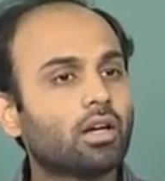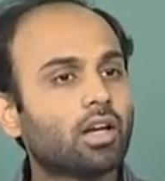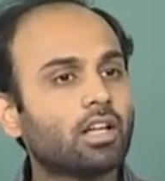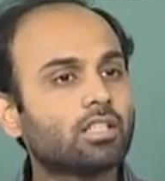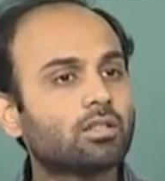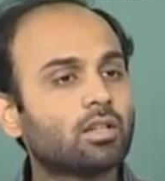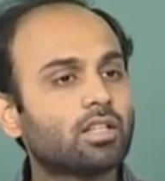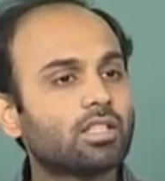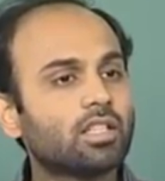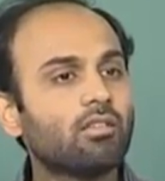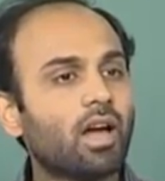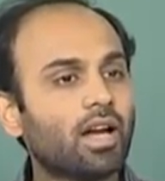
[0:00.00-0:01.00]

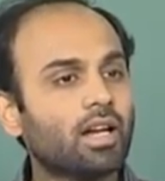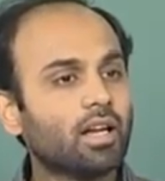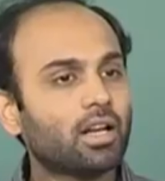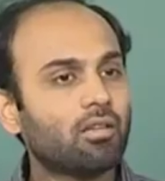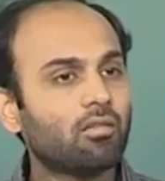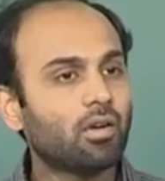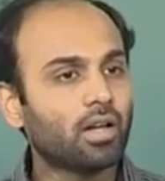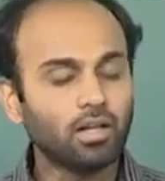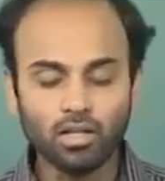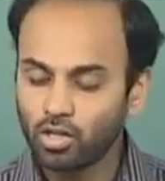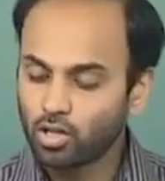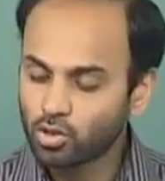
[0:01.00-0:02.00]
receive antenna 1.